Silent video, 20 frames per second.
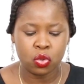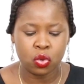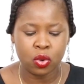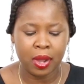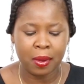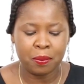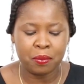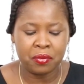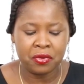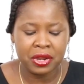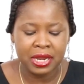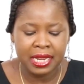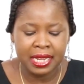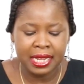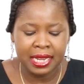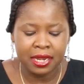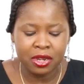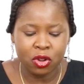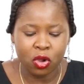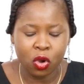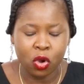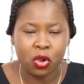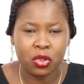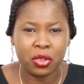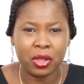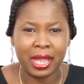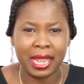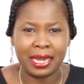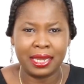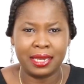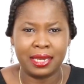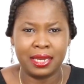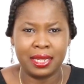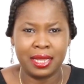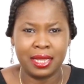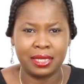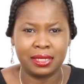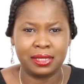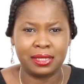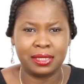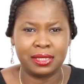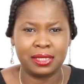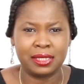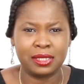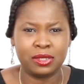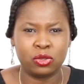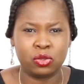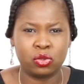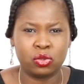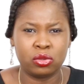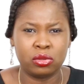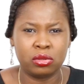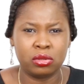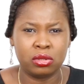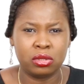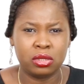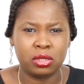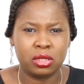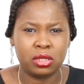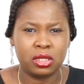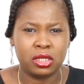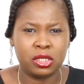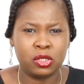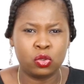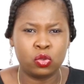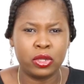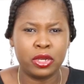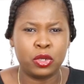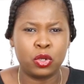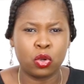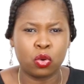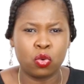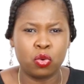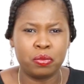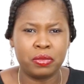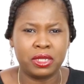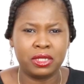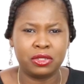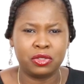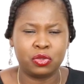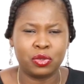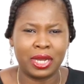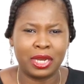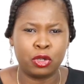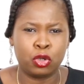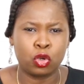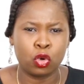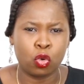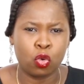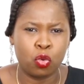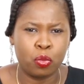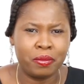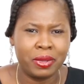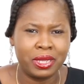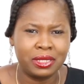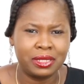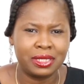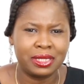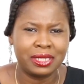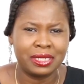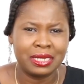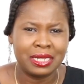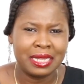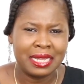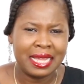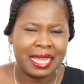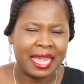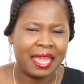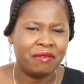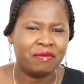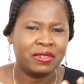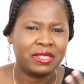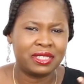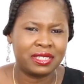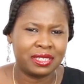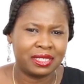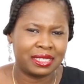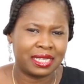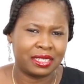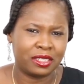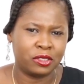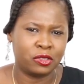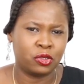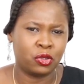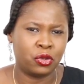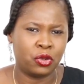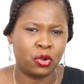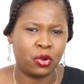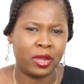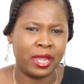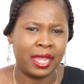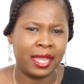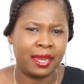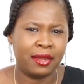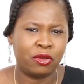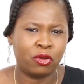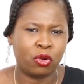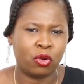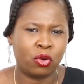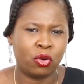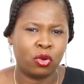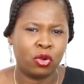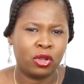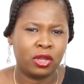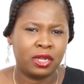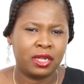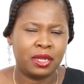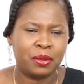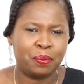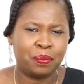are bringing all your ideas into a document. You are documenting everything that is on your head or the